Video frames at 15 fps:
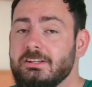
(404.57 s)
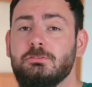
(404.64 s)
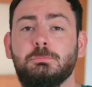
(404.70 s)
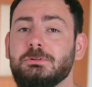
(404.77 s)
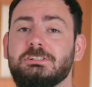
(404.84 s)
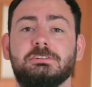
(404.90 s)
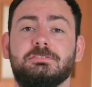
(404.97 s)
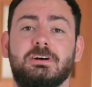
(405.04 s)
it is
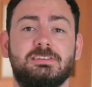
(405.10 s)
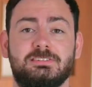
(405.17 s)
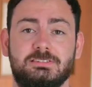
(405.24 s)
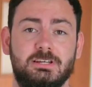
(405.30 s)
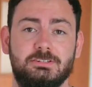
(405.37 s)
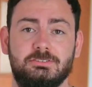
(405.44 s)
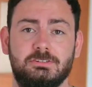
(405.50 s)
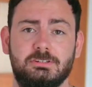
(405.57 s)
pretty
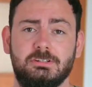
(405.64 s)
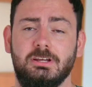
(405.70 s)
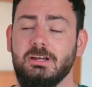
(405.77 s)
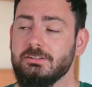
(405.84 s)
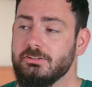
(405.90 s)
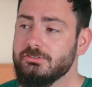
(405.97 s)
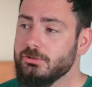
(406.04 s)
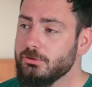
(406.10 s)
fascinating.
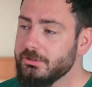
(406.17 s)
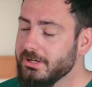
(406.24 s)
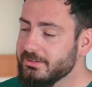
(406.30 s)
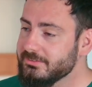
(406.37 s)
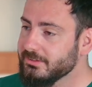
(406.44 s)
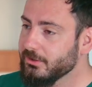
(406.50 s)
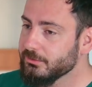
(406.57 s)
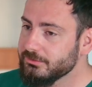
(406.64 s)
The story
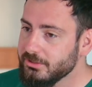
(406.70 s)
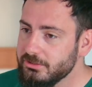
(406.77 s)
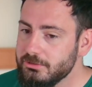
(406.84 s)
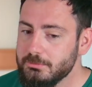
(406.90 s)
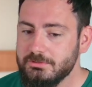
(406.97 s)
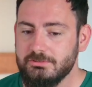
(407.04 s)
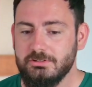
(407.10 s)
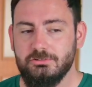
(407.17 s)
has a
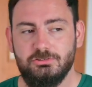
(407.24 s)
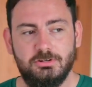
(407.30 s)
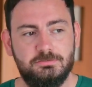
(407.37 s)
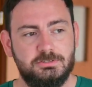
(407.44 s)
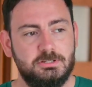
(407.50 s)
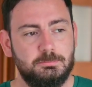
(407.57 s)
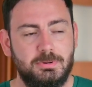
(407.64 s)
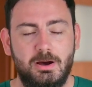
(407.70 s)
continuously
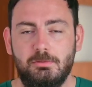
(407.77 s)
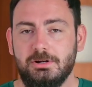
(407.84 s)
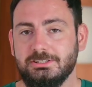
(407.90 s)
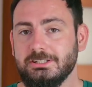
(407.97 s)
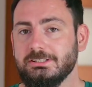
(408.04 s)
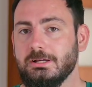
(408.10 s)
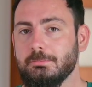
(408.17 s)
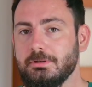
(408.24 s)
shifting power
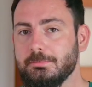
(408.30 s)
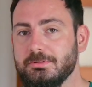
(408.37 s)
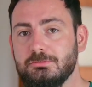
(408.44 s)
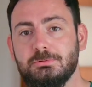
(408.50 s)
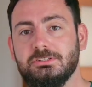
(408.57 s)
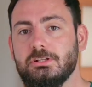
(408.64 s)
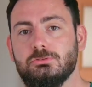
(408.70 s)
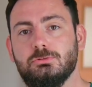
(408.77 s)
dynamic
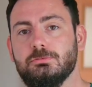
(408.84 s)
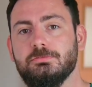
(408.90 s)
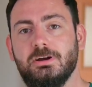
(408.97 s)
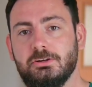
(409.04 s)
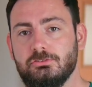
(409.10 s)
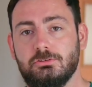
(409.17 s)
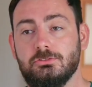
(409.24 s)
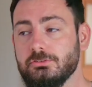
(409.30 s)
between the two
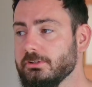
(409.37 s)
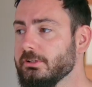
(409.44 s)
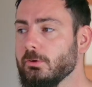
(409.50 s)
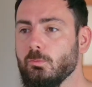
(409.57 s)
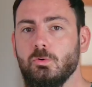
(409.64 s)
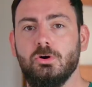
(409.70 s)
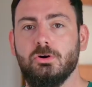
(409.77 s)
factions in the